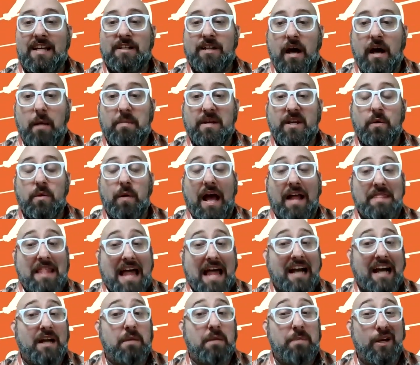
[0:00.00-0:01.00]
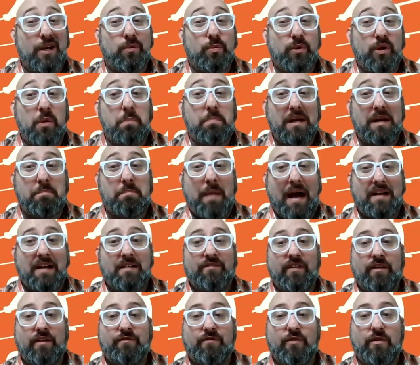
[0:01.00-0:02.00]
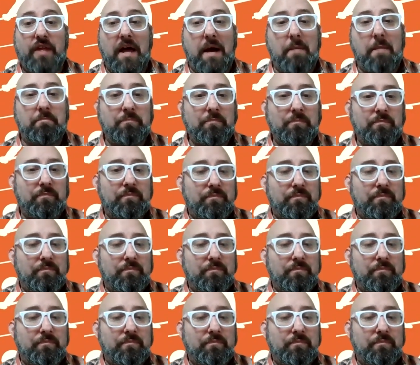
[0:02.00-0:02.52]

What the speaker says: AEW. And that could be a real big benefit for them.